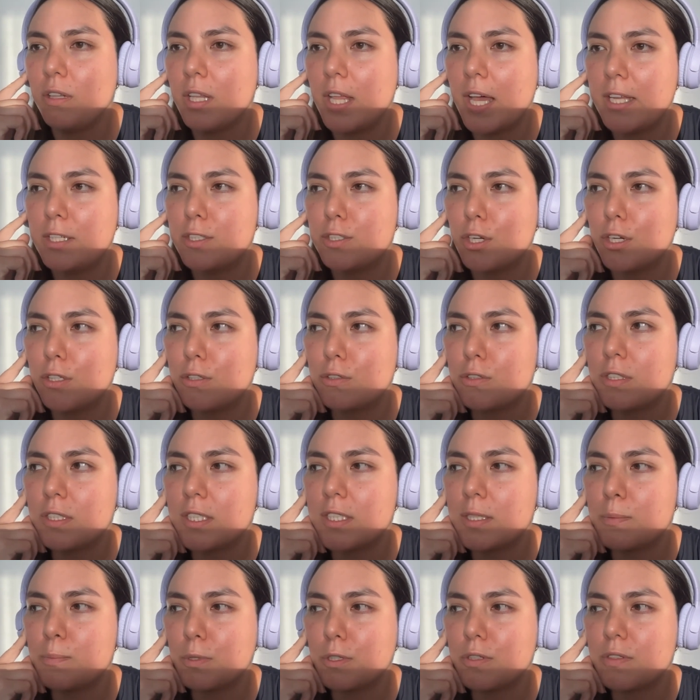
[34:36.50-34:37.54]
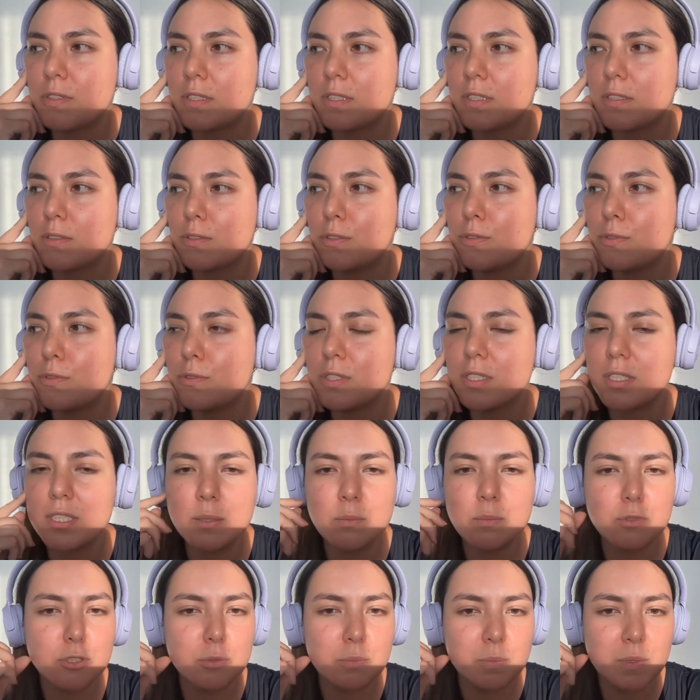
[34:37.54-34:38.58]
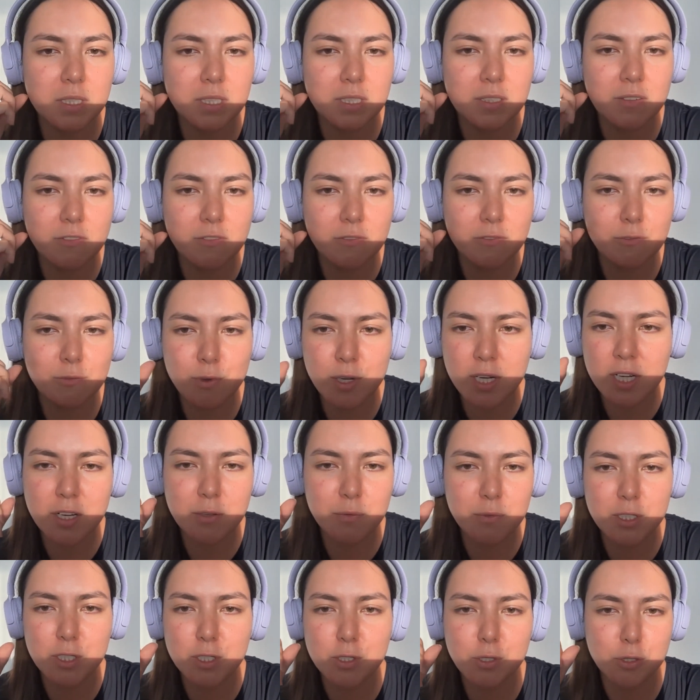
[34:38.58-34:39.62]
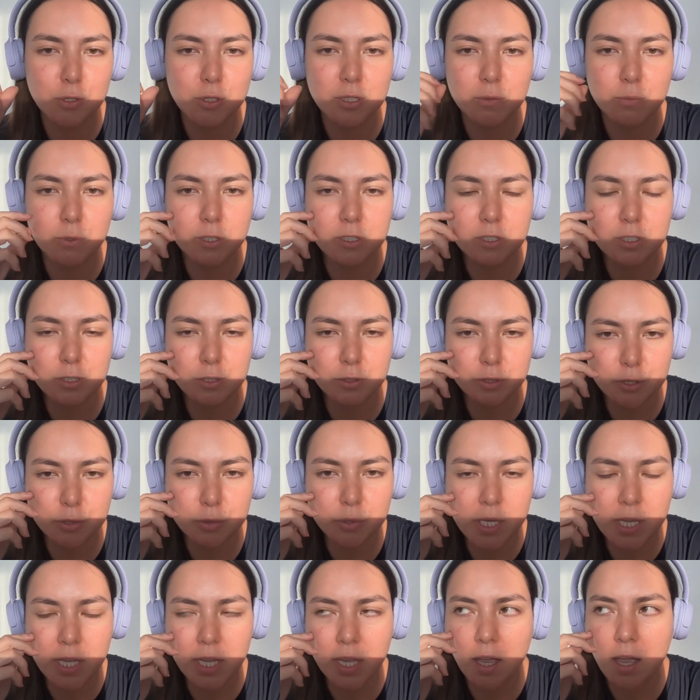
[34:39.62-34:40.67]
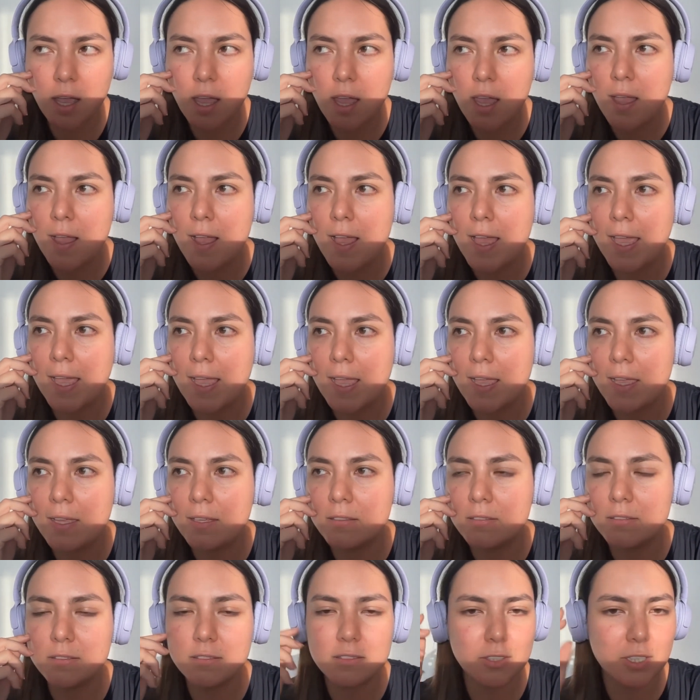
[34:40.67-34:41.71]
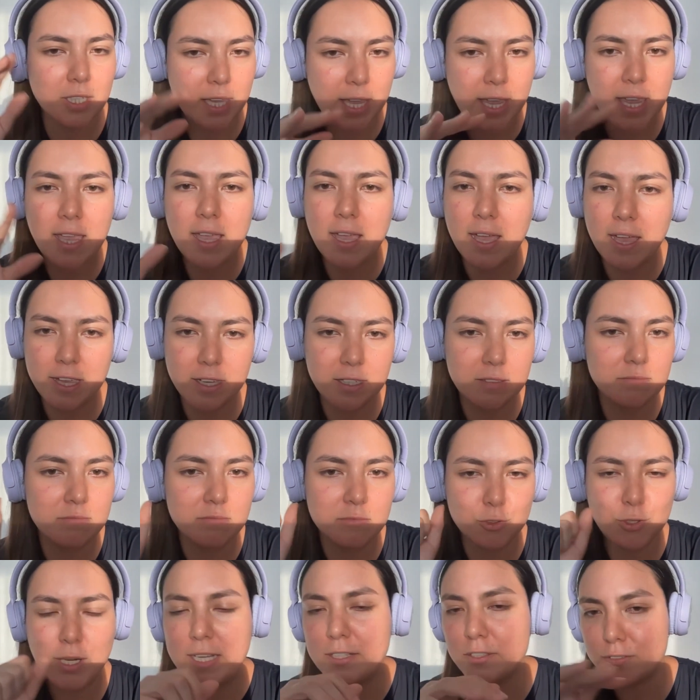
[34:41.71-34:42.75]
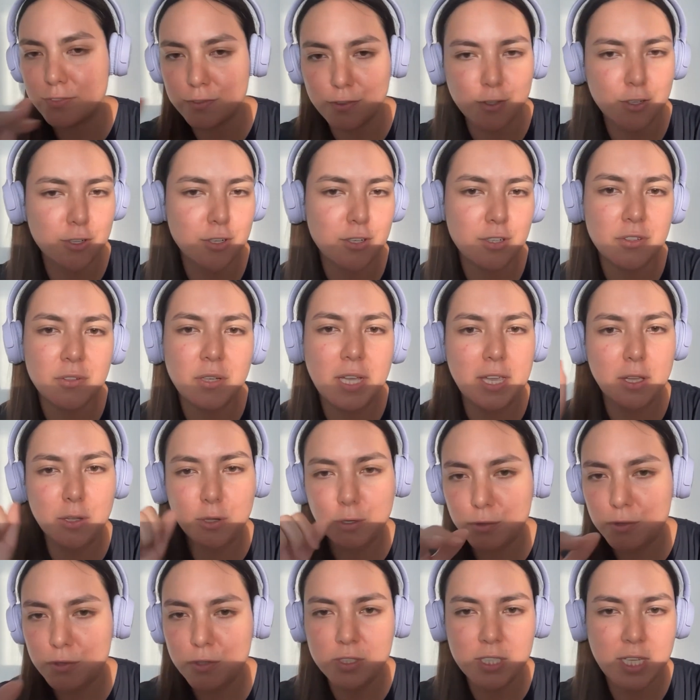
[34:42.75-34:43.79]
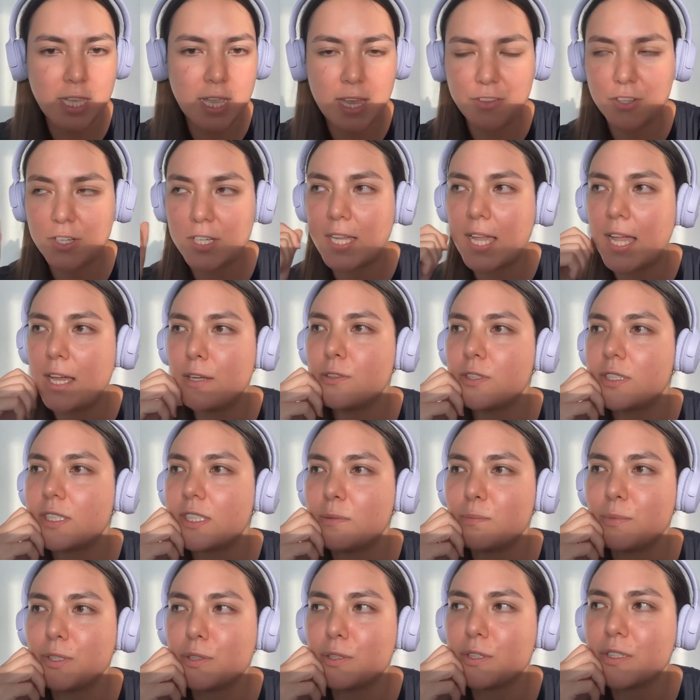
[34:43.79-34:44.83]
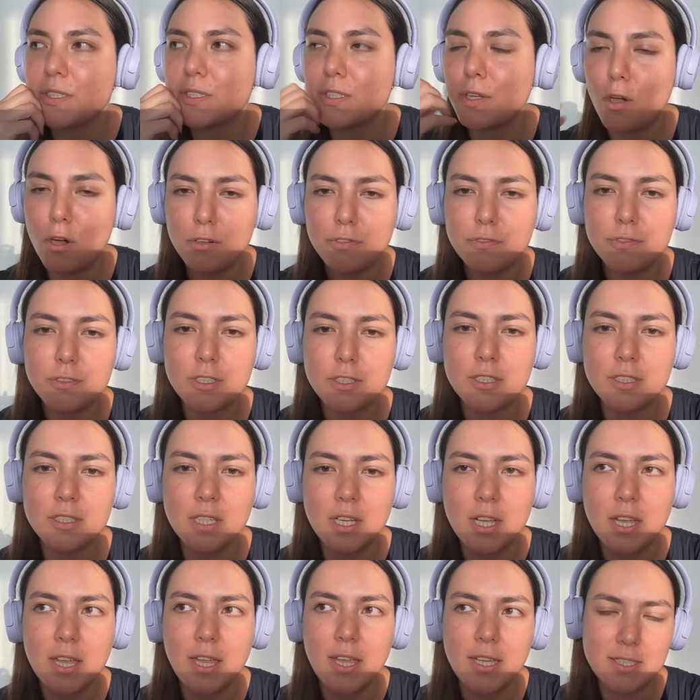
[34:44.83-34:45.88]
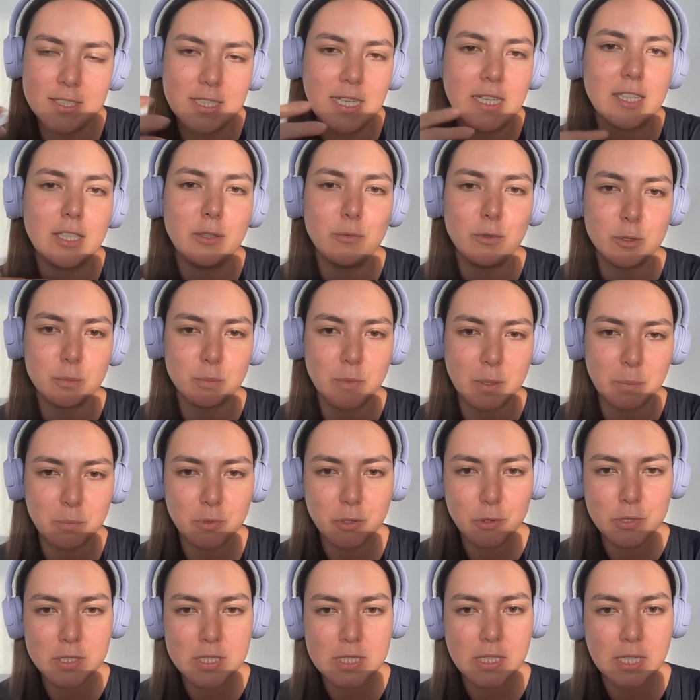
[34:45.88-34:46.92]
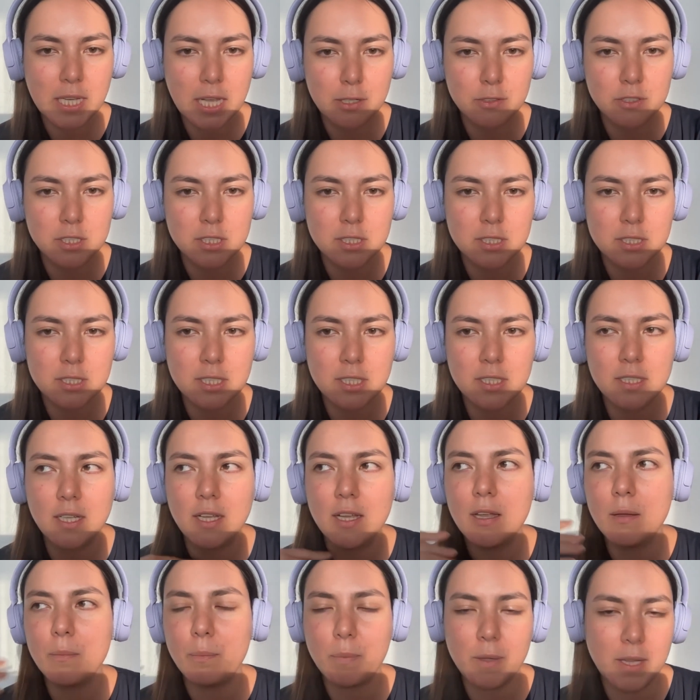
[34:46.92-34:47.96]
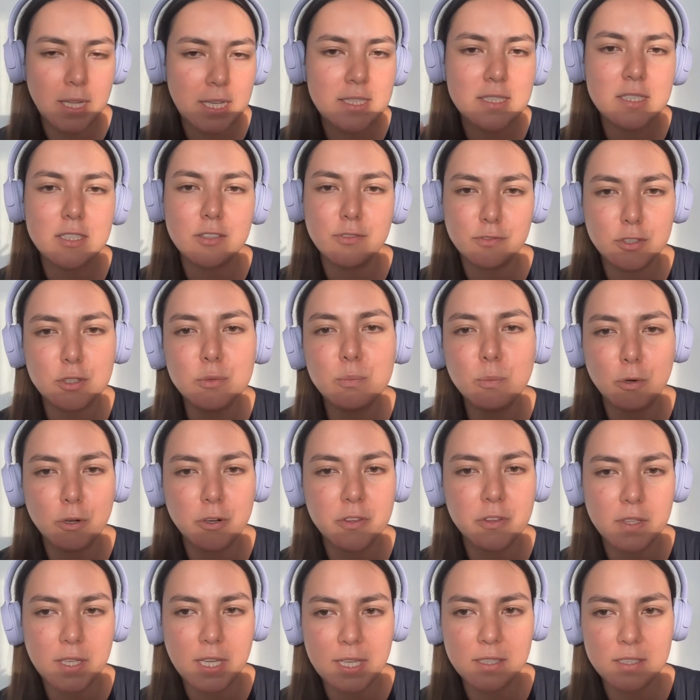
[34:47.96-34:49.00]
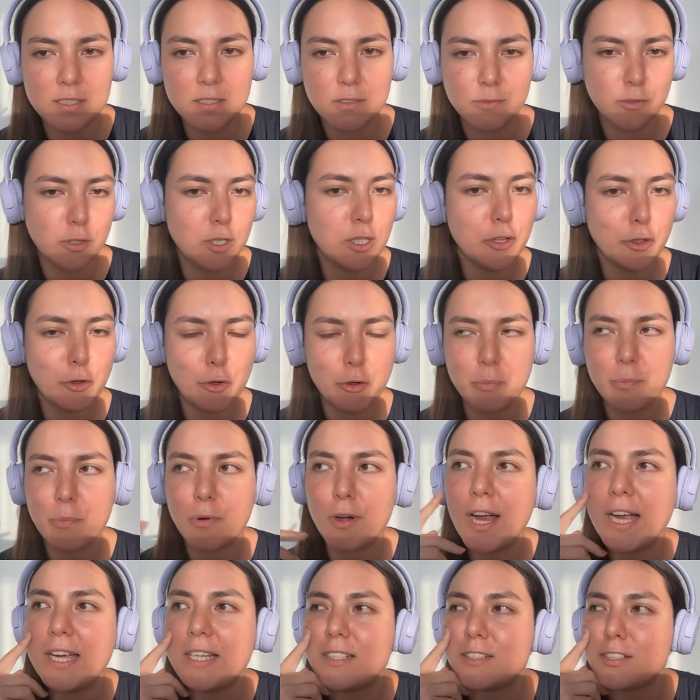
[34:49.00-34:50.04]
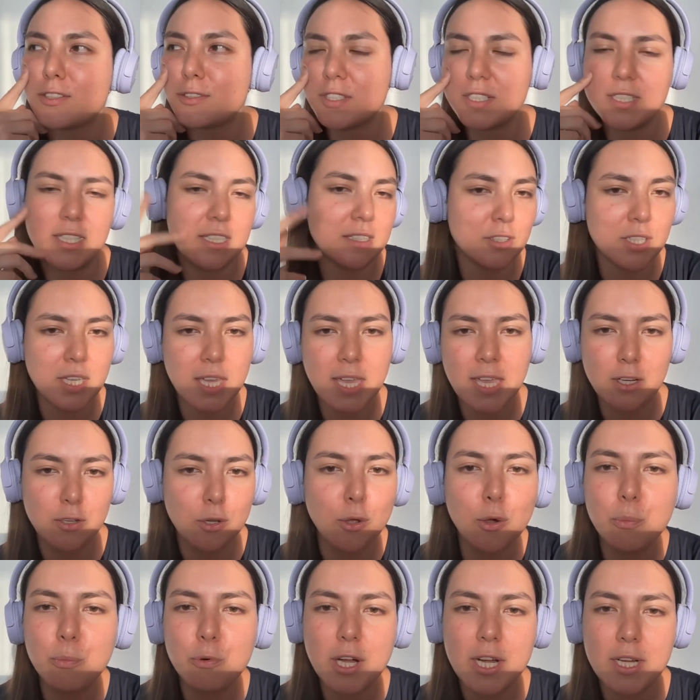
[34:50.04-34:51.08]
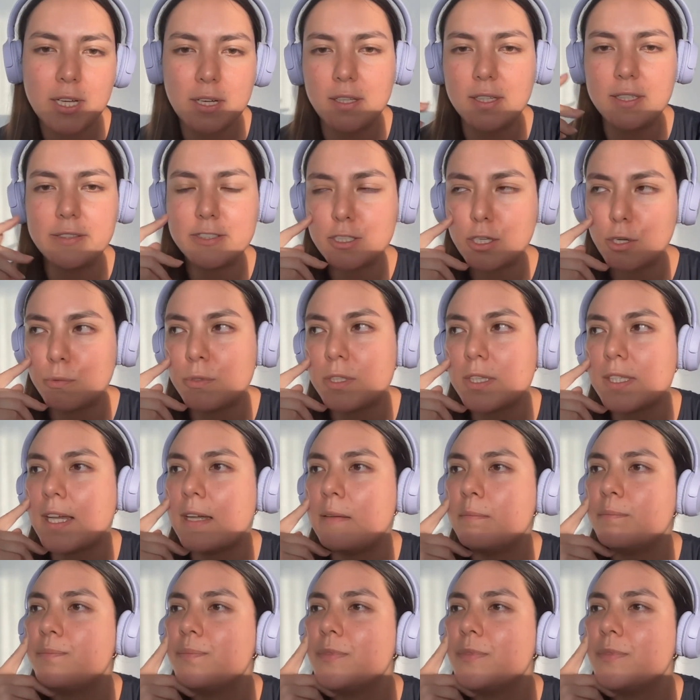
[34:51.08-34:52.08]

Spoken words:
I talked to this person who seemed to be really, really good at what they're doing. And okay, I transfer, I go to the other accountant because they offered exactly what my previous accountant did, plus a few more things for a lower price. So it's like, okay, no brainer, let's go with them.